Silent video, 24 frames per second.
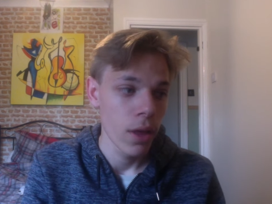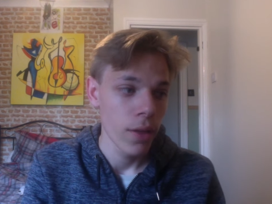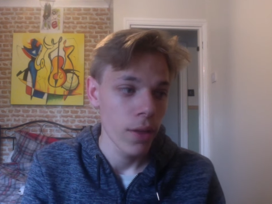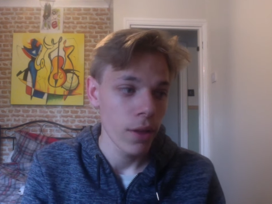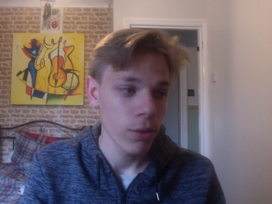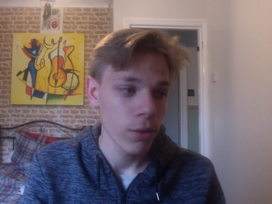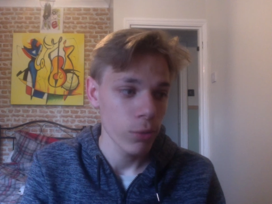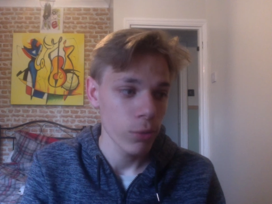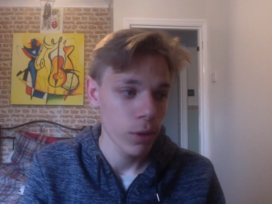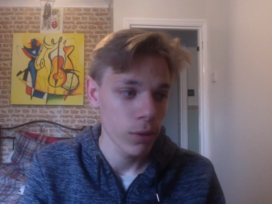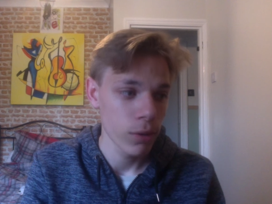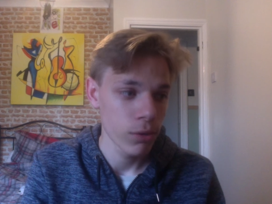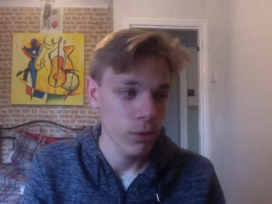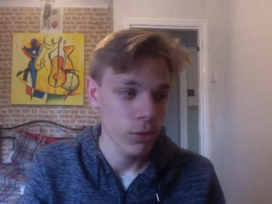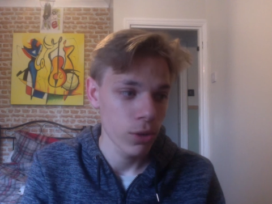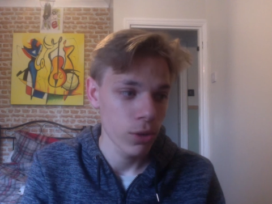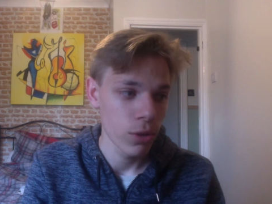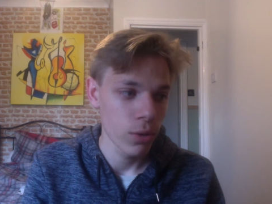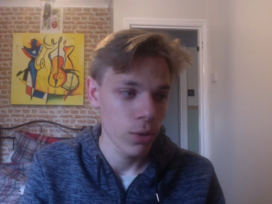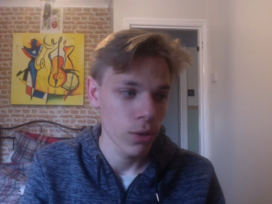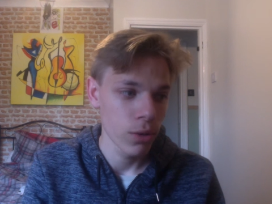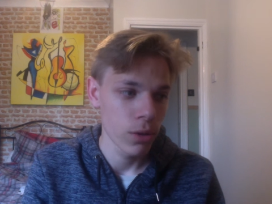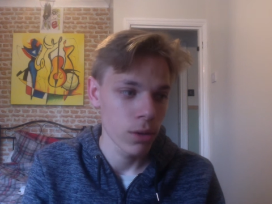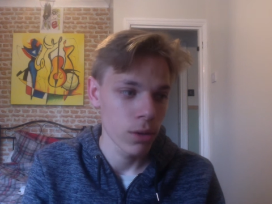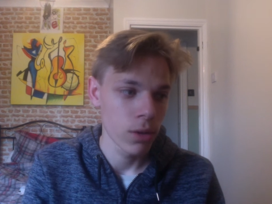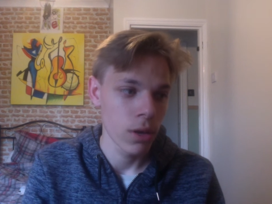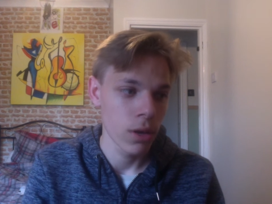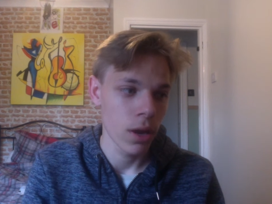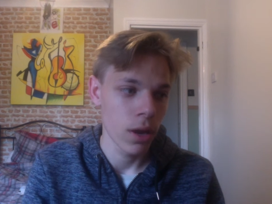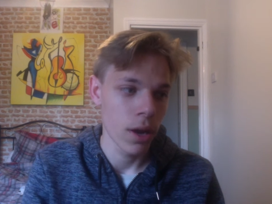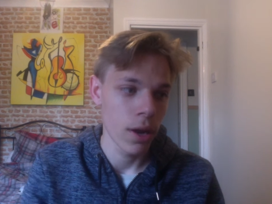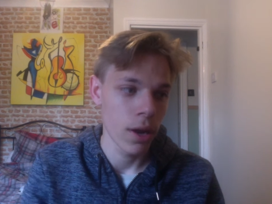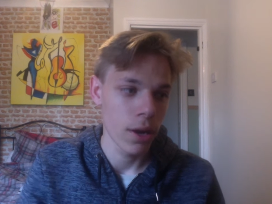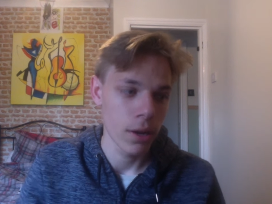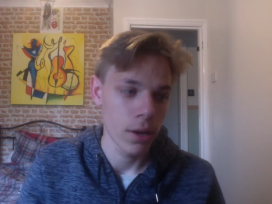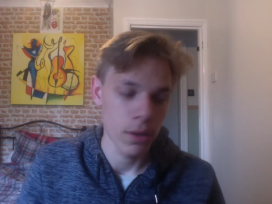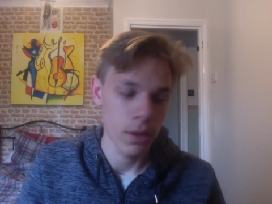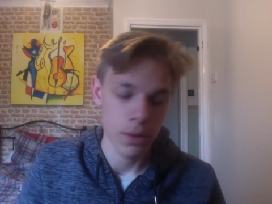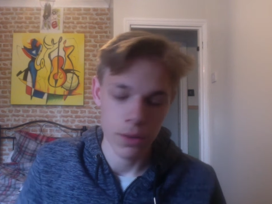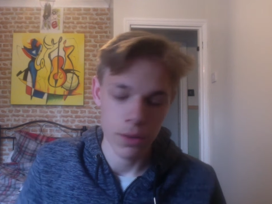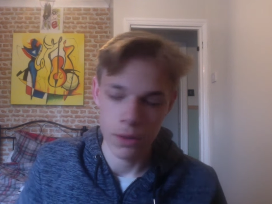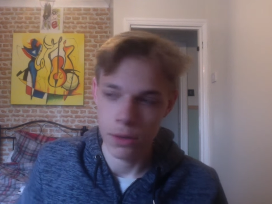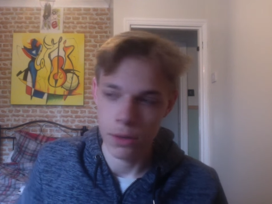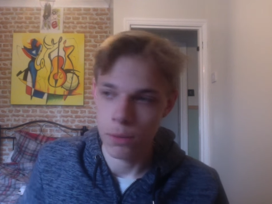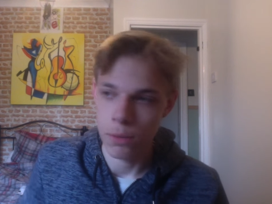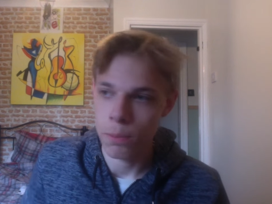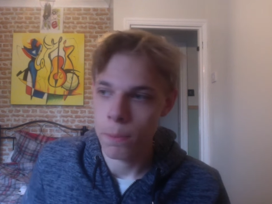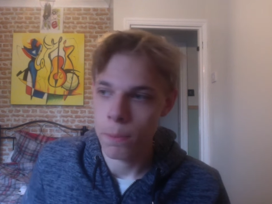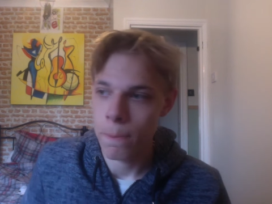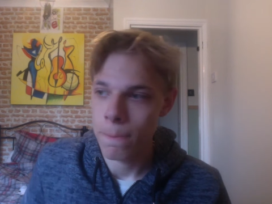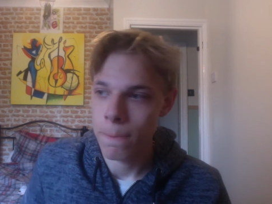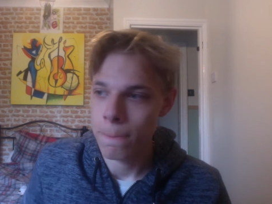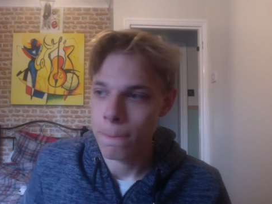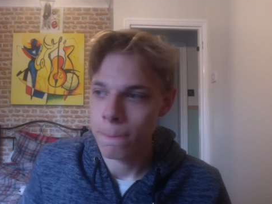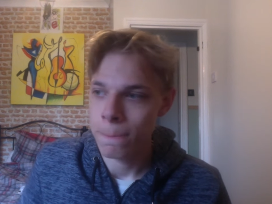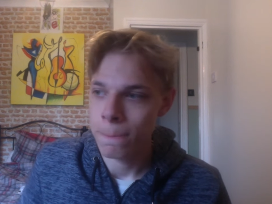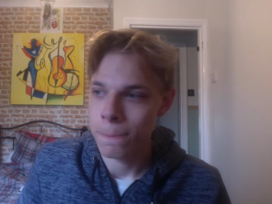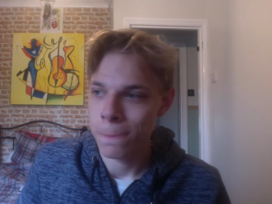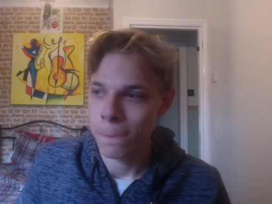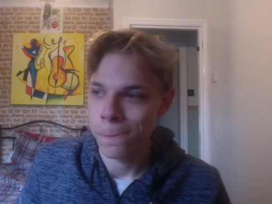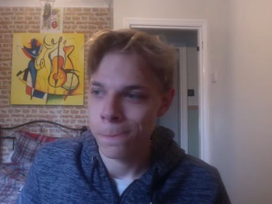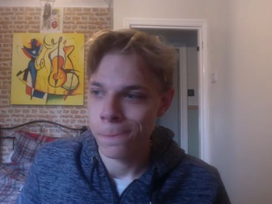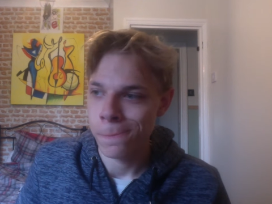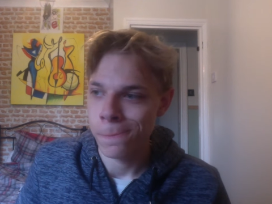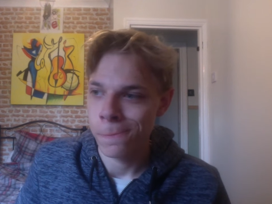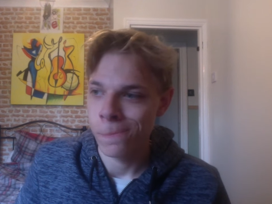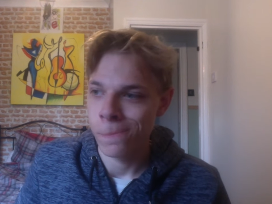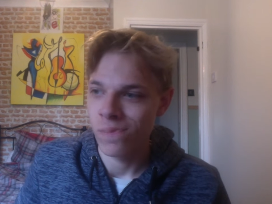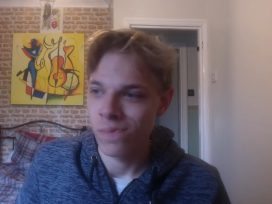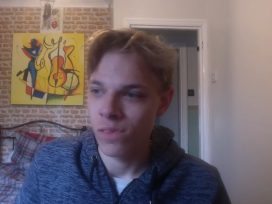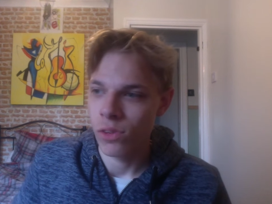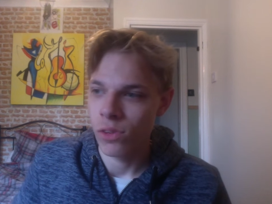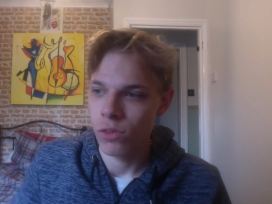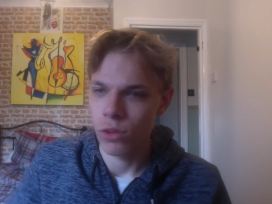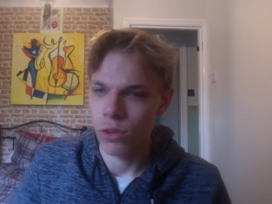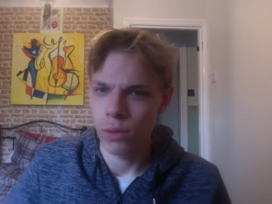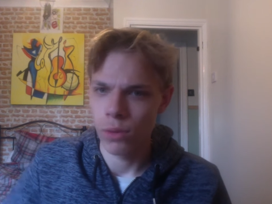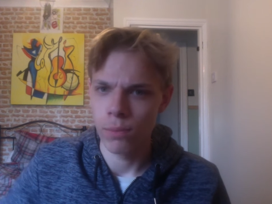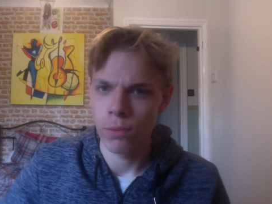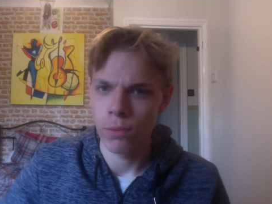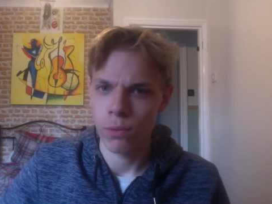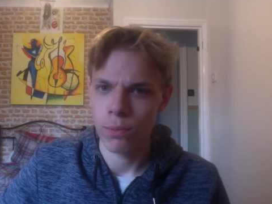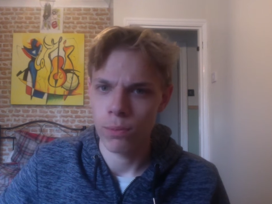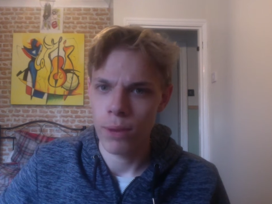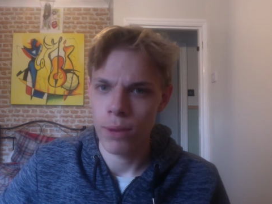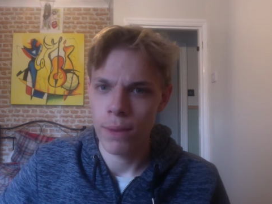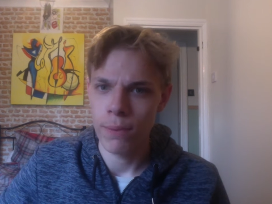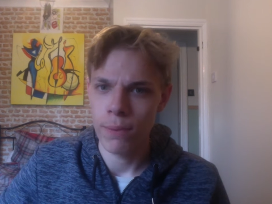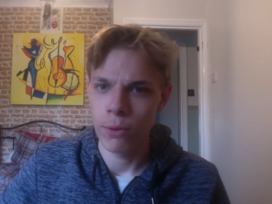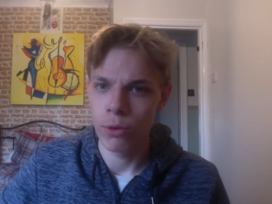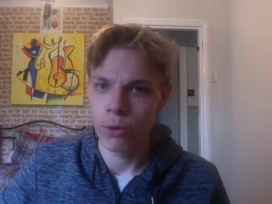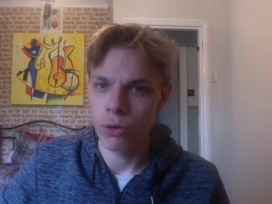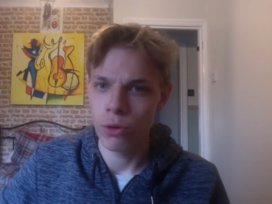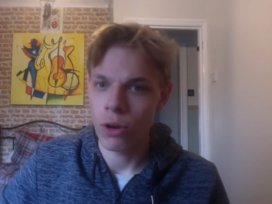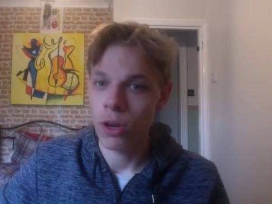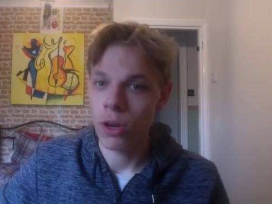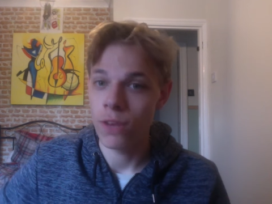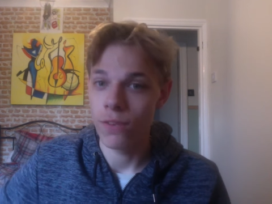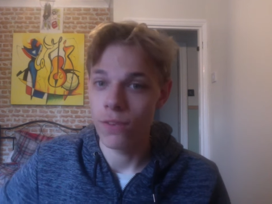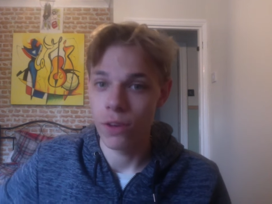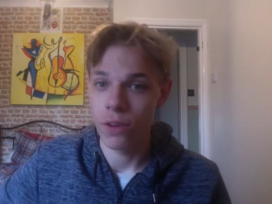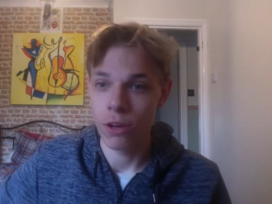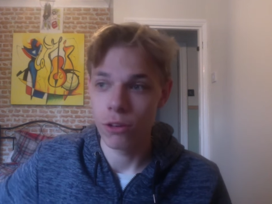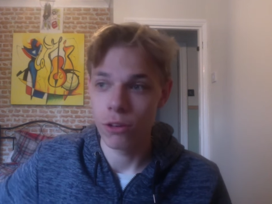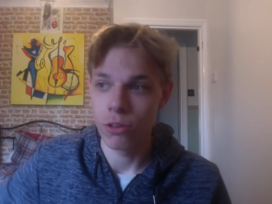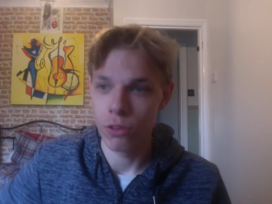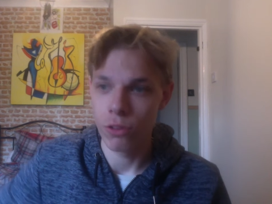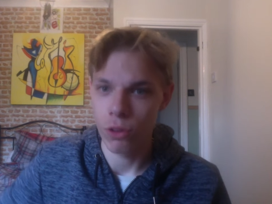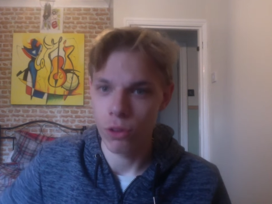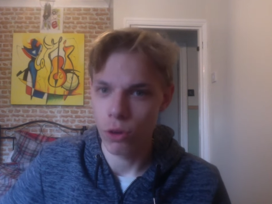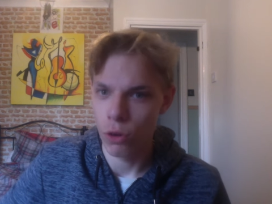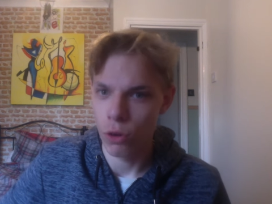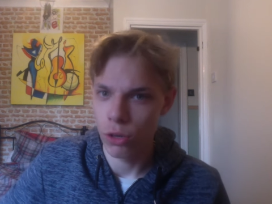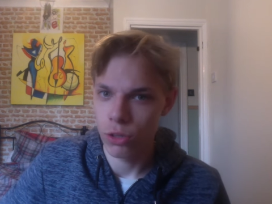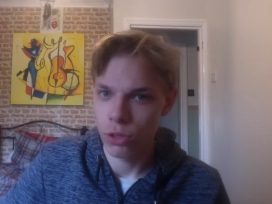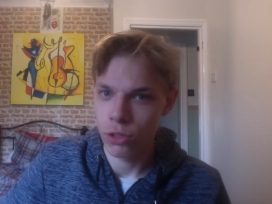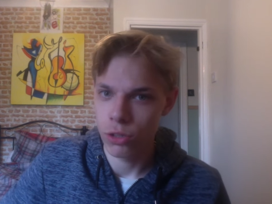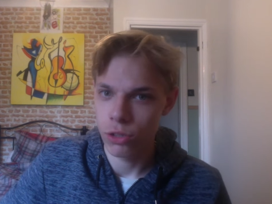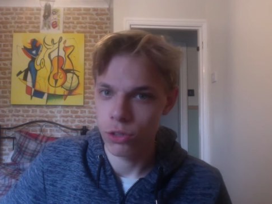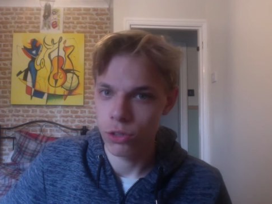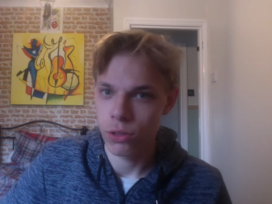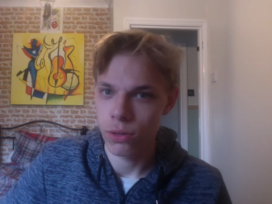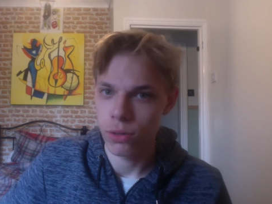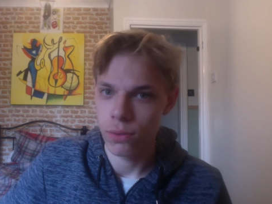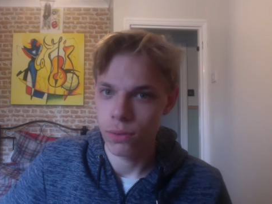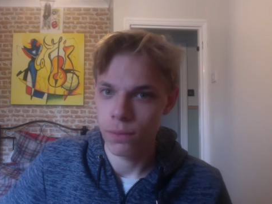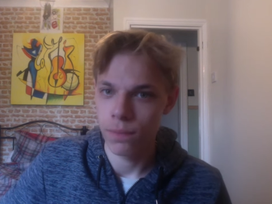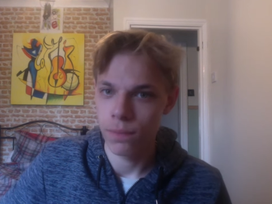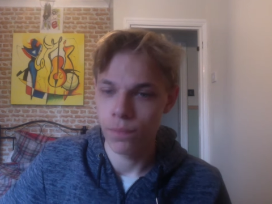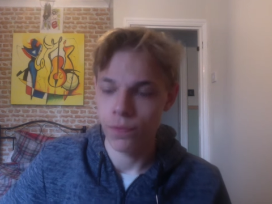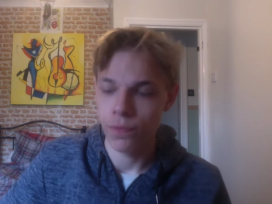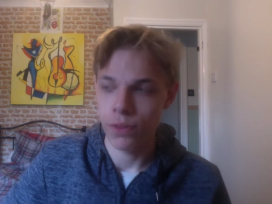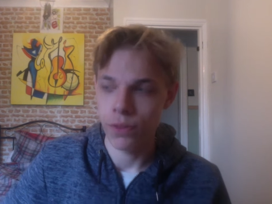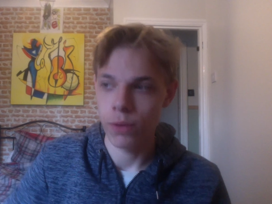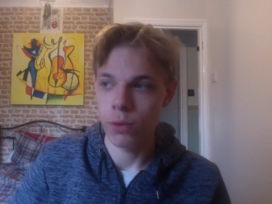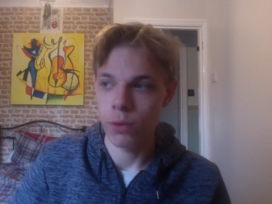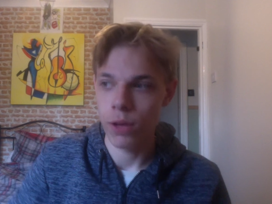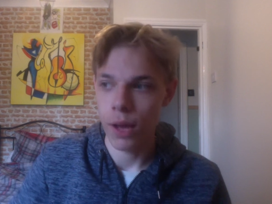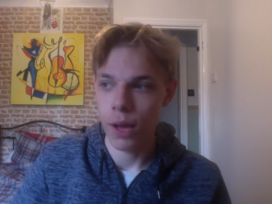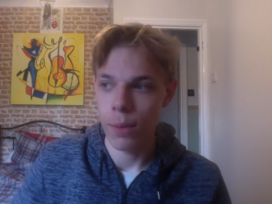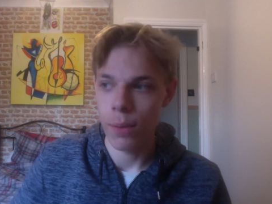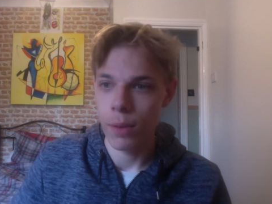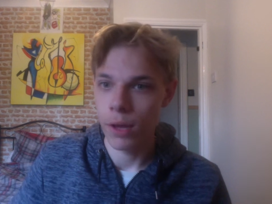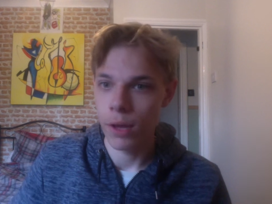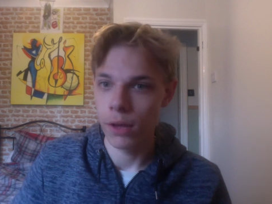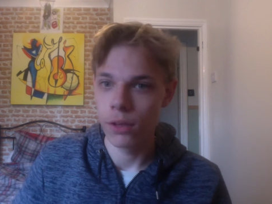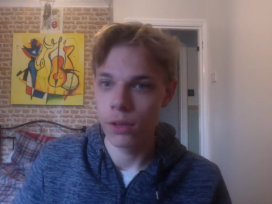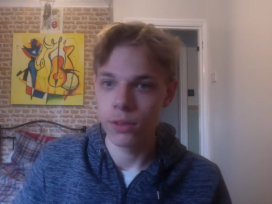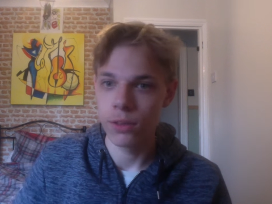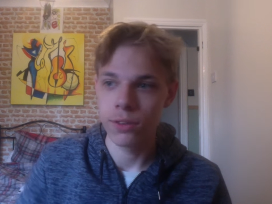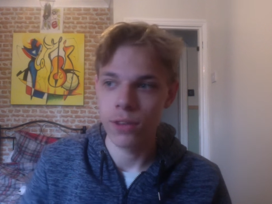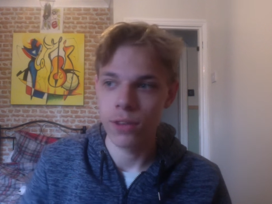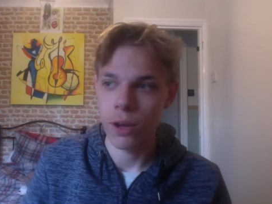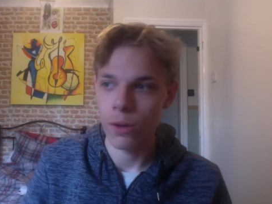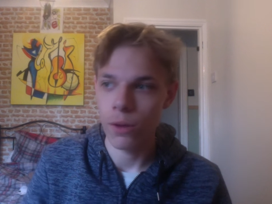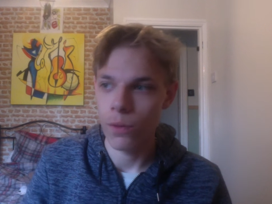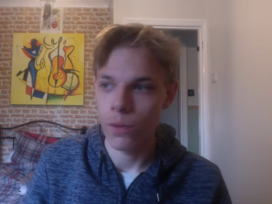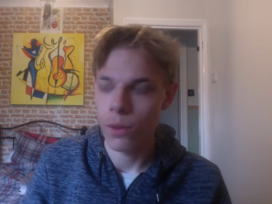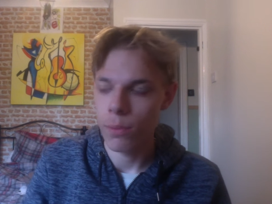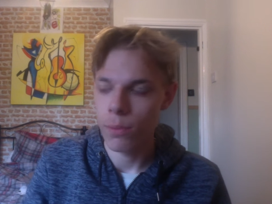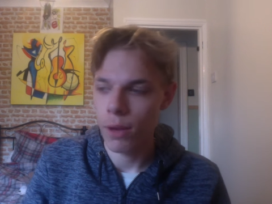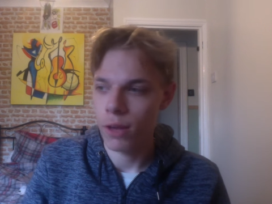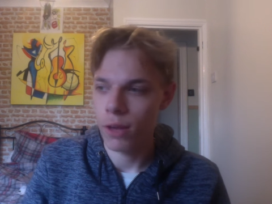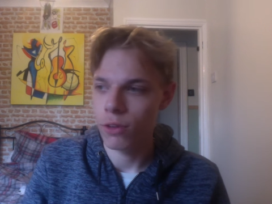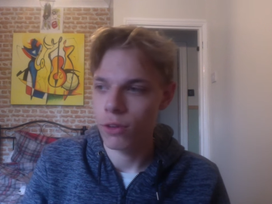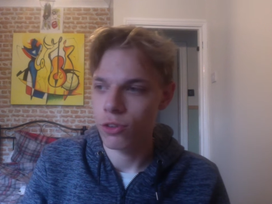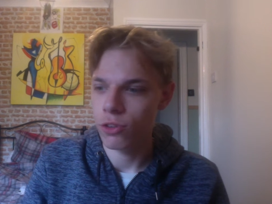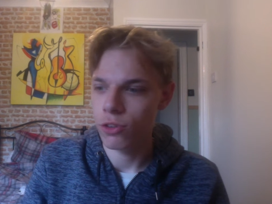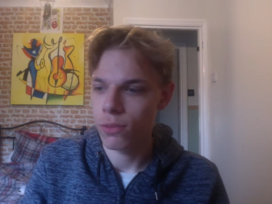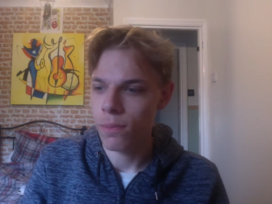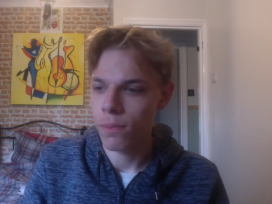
That's what he was doing, and um, some people who don't even go to the college would come in and sat on the bench.